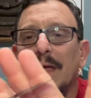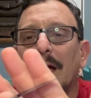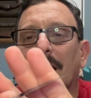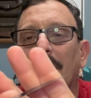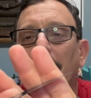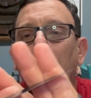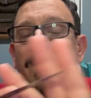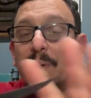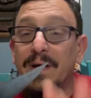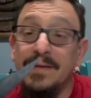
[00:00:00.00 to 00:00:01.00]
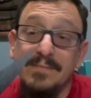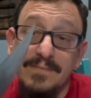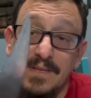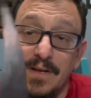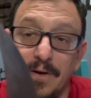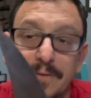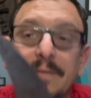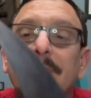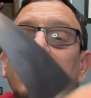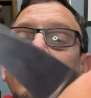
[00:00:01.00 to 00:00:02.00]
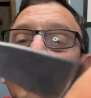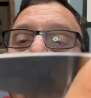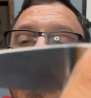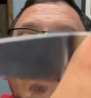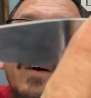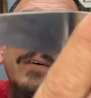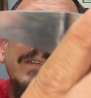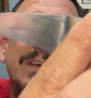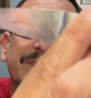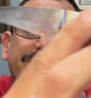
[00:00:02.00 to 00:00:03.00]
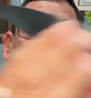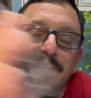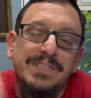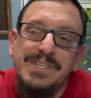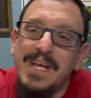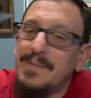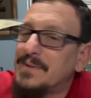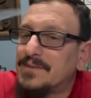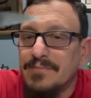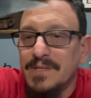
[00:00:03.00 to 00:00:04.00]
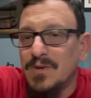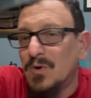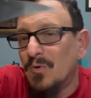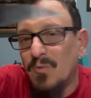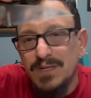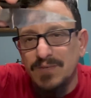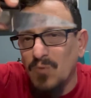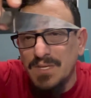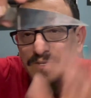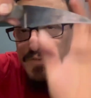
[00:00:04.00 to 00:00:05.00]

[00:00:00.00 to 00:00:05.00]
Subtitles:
But, you know, I don't know. It's a fun shape. It's really cool. What you